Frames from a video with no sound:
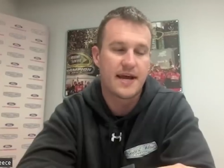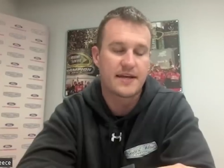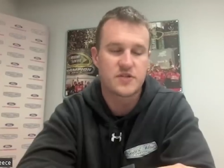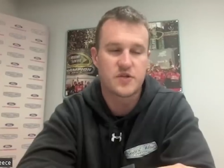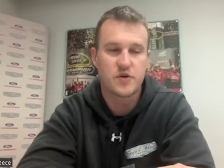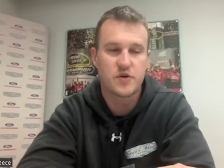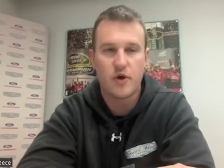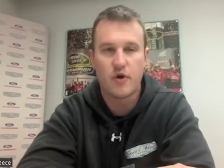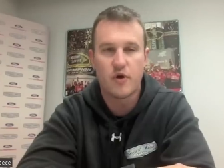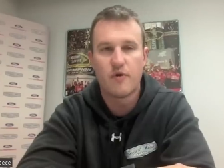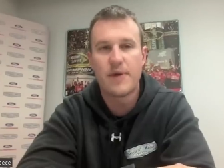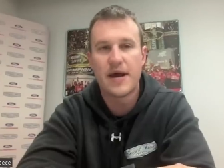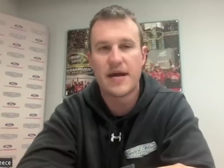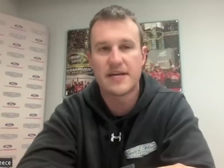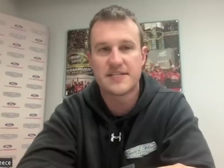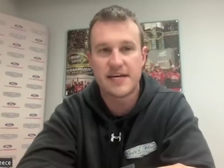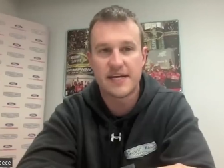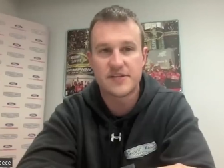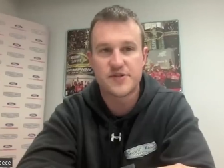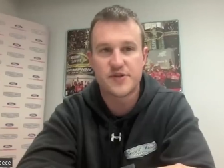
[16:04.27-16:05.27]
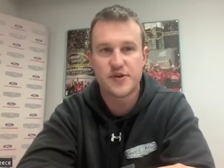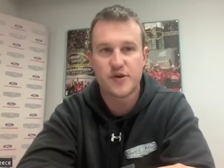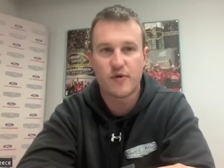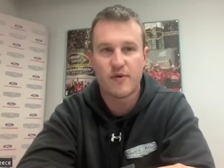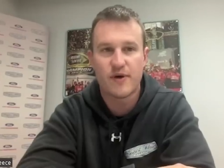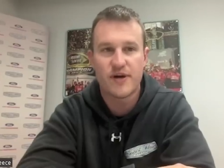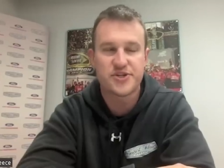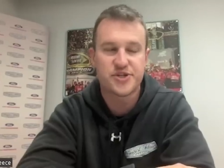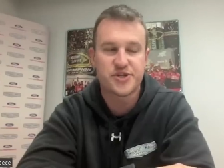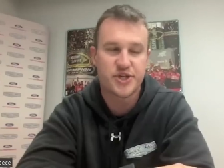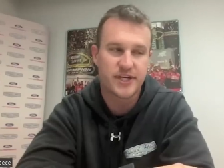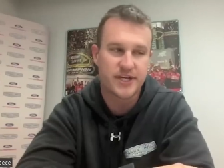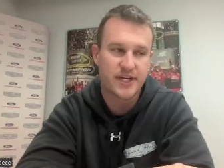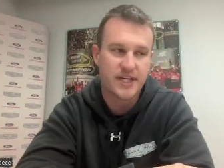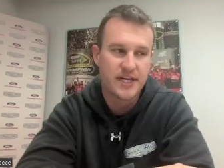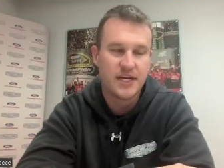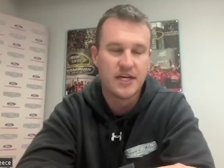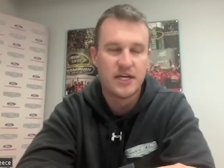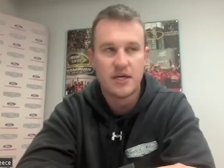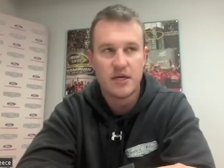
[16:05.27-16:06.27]
So going back to answer your question,
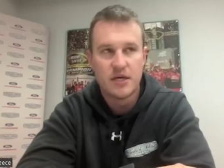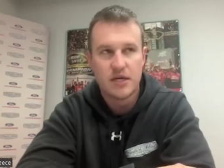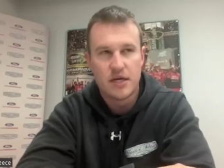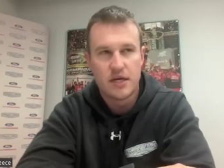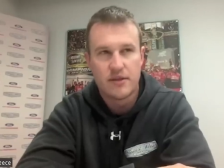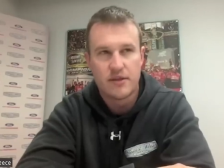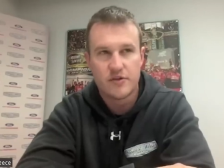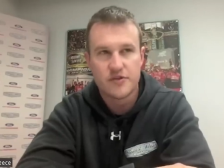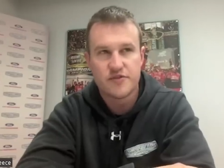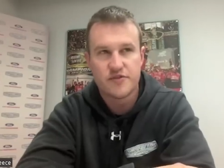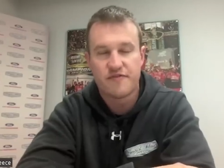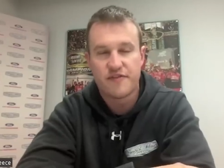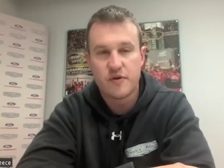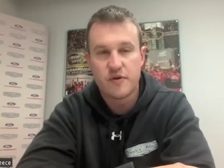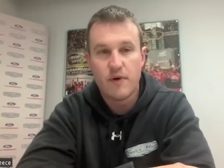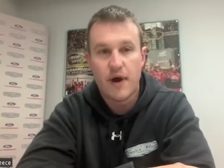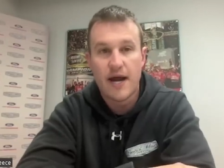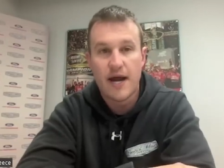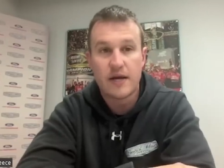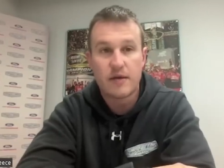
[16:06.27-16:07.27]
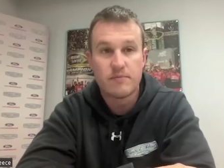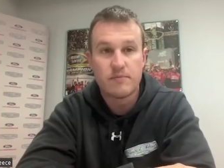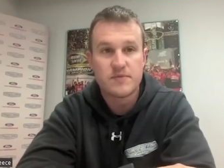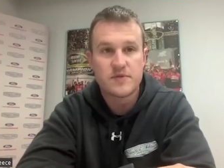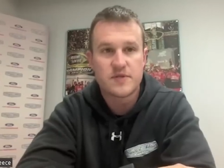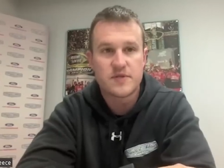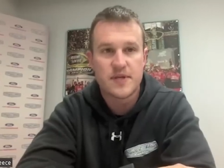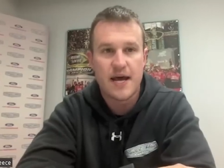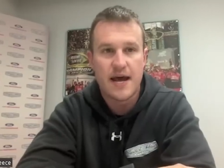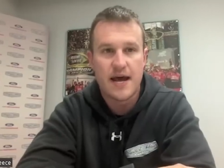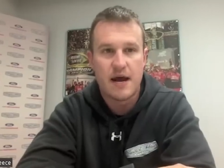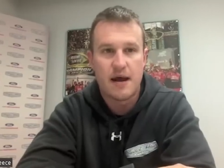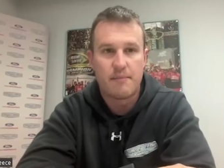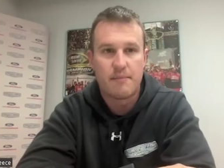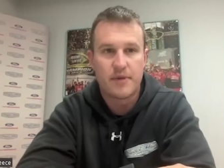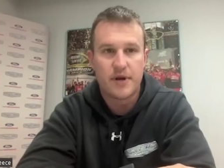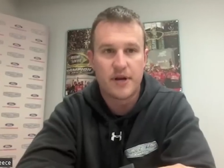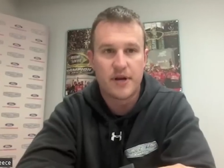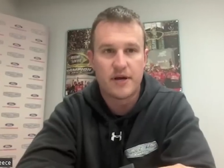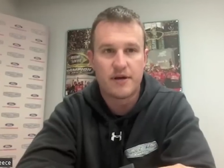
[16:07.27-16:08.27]
there's a few items that
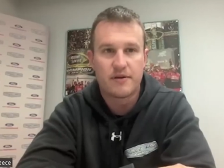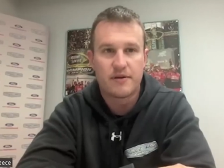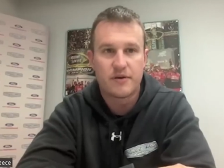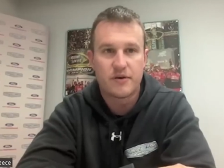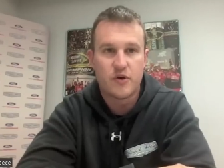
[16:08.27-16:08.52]
I'm gonna